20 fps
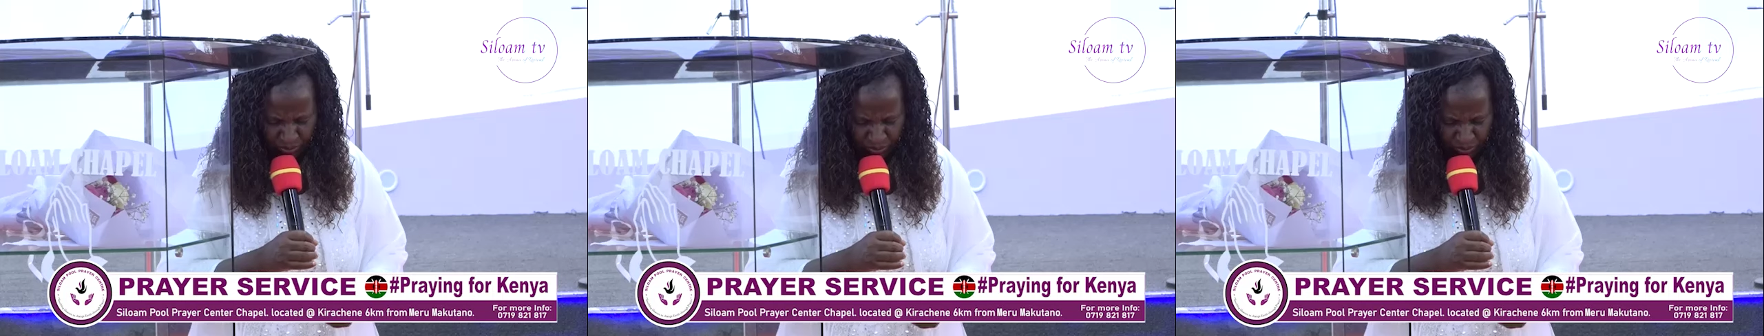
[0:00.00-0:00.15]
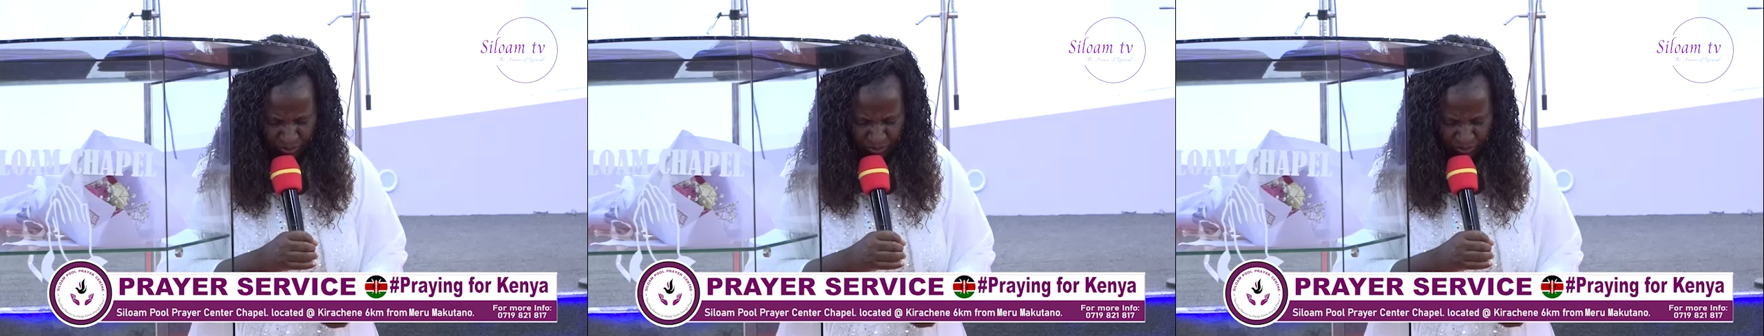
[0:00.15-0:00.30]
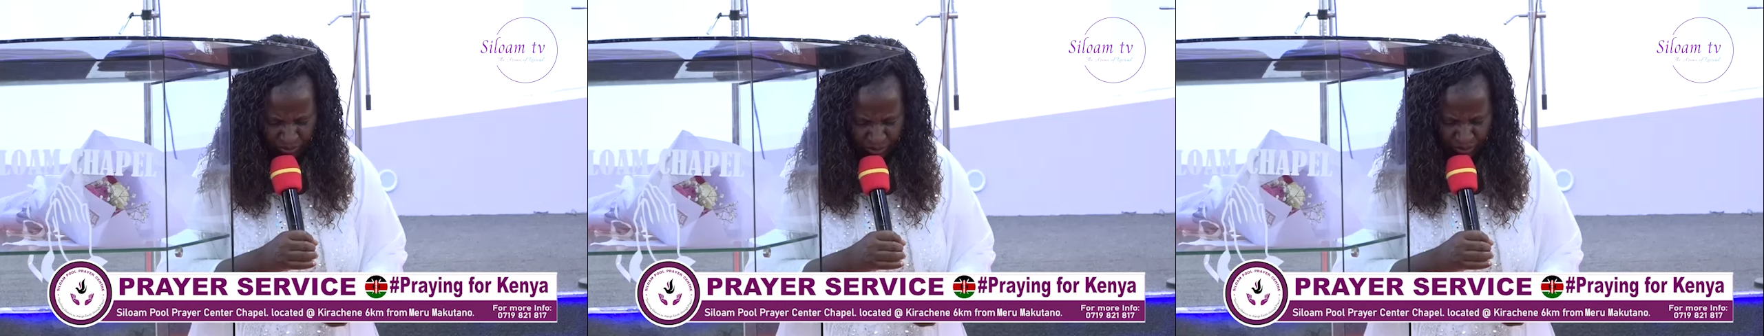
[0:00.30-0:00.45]
for
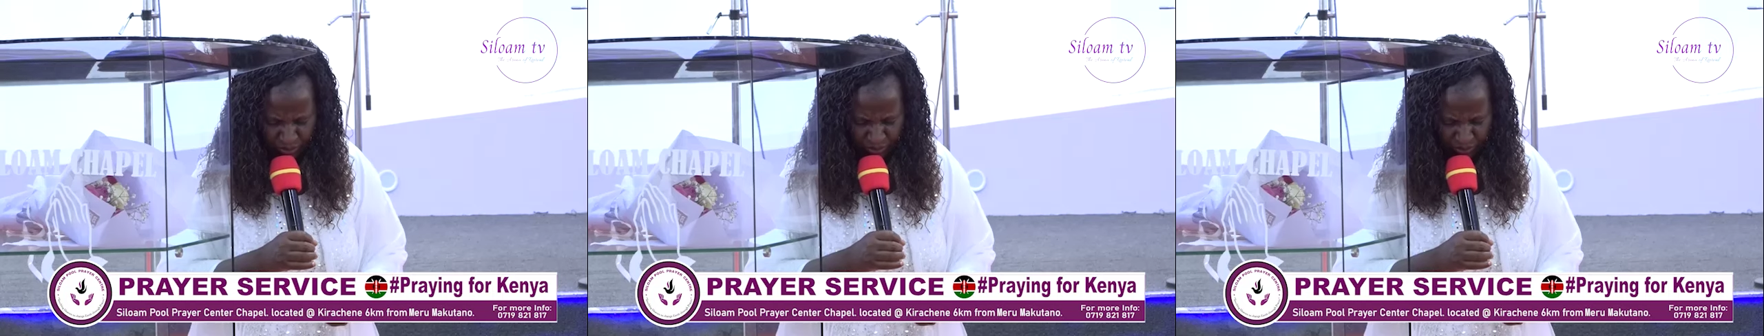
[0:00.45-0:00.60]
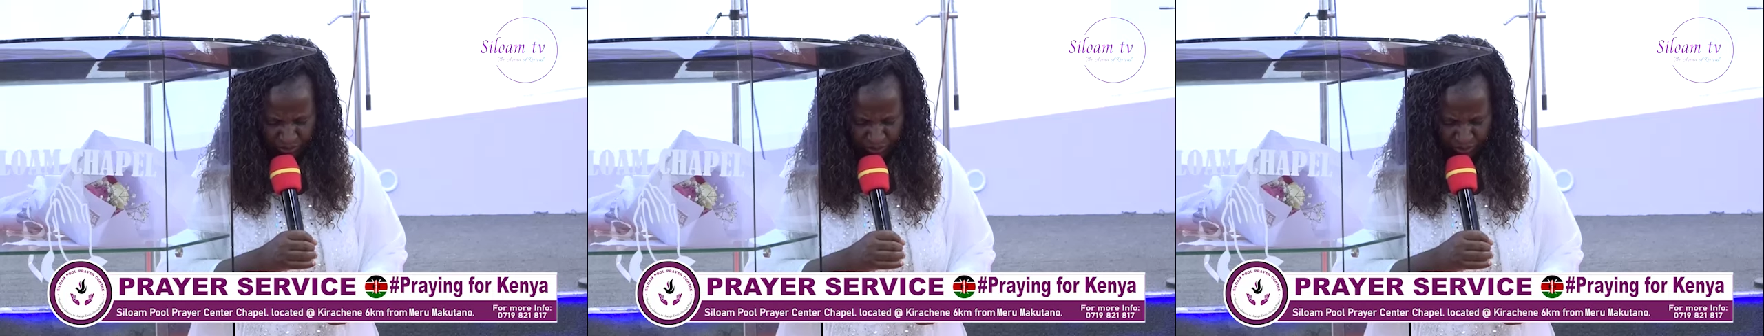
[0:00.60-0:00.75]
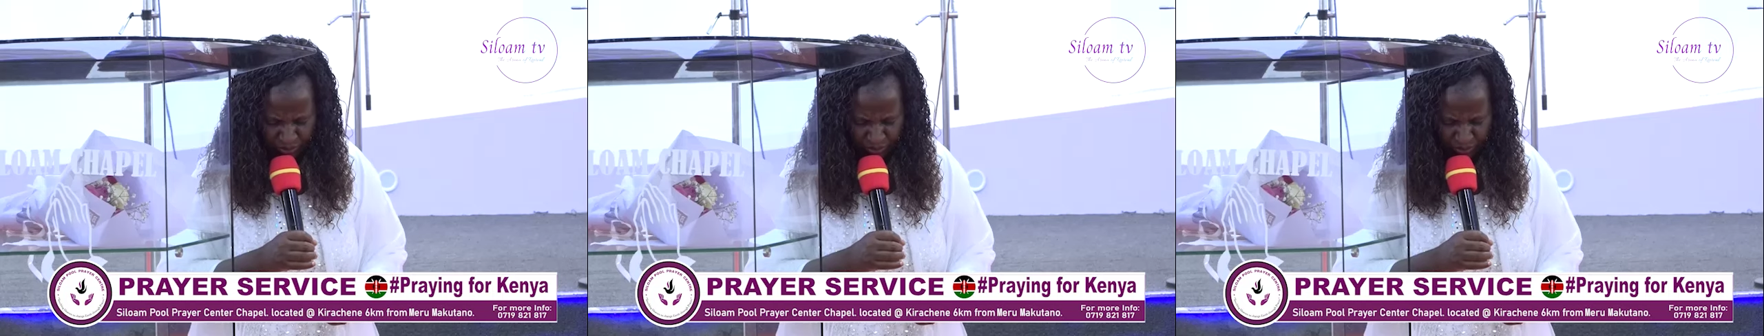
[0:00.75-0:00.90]
you've done it
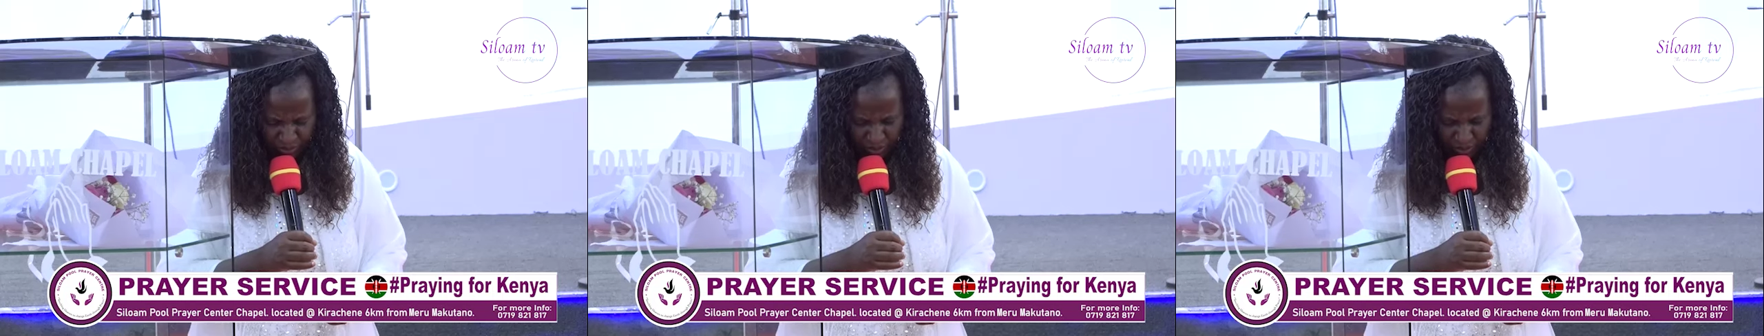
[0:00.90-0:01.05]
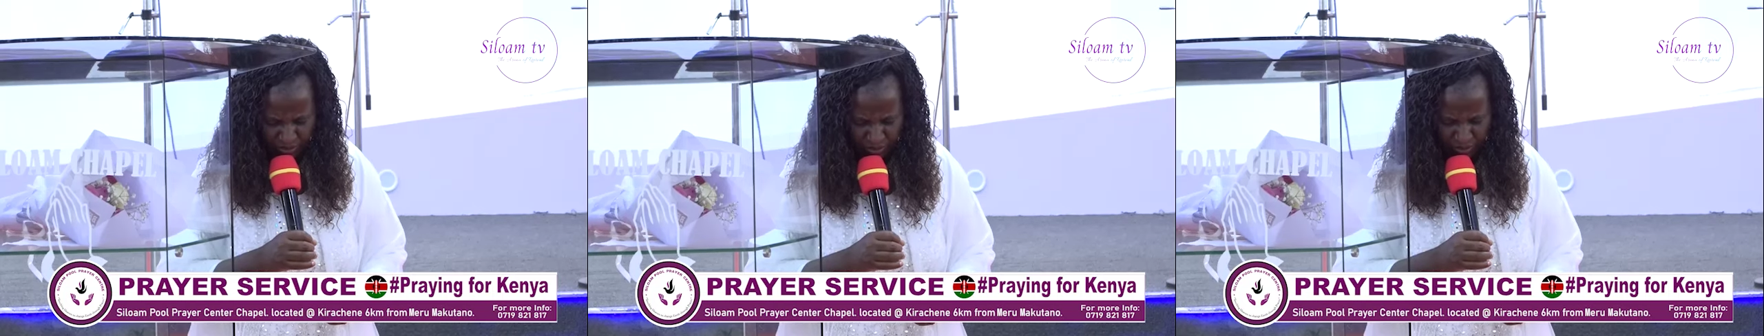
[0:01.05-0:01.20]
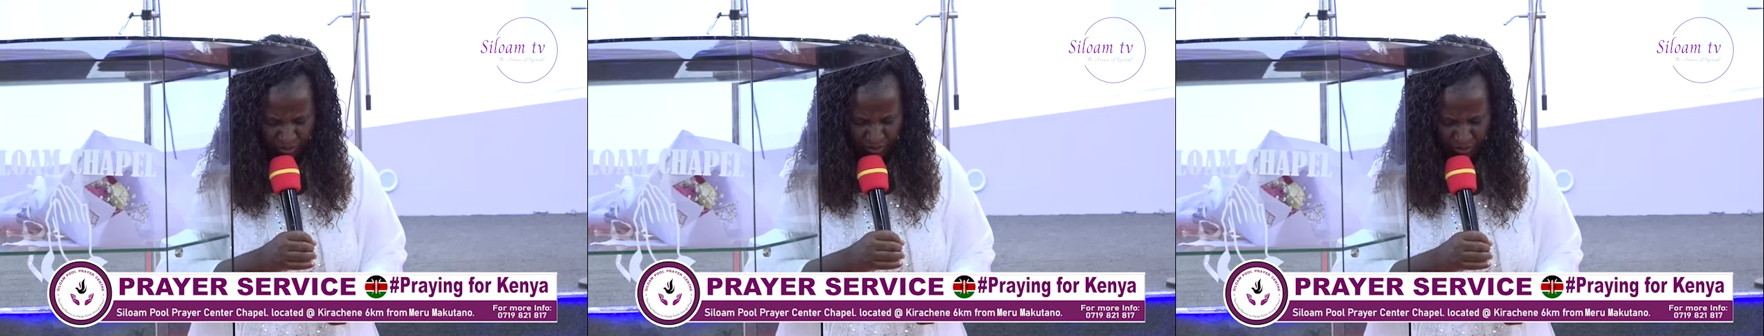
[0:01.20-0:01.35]
for
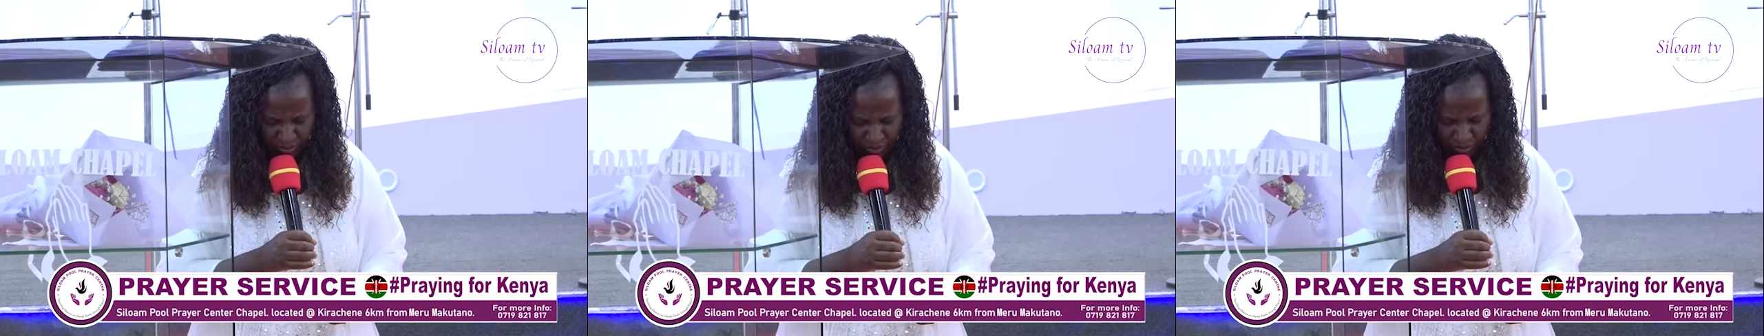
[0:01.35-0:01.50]
us.